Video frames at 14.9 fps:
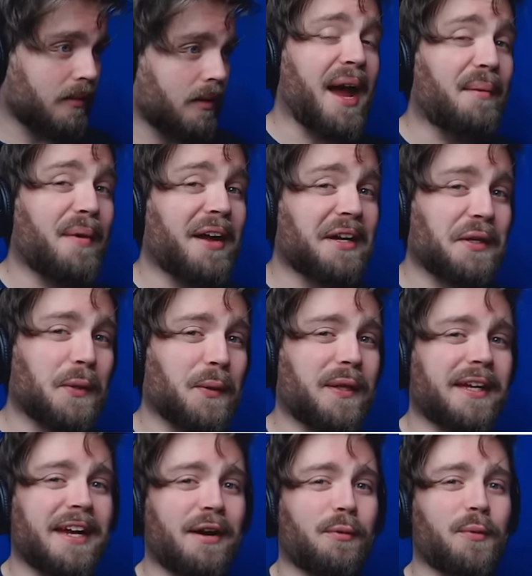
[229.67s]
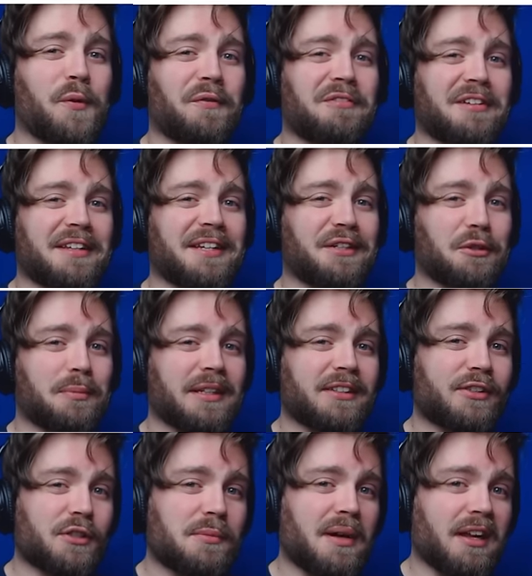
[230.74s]
Am I calling out wolves a little bit
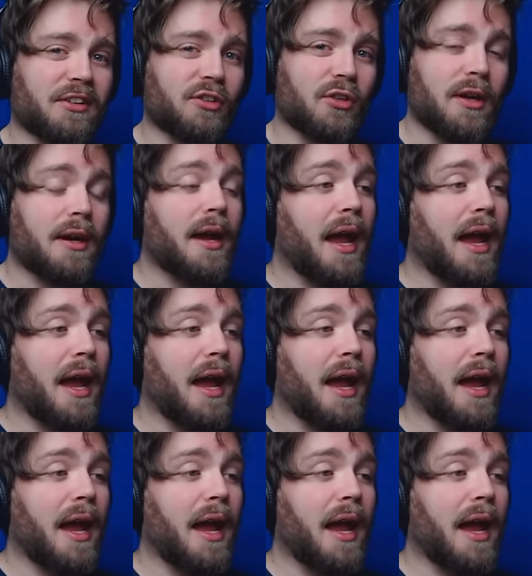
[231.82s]
too much?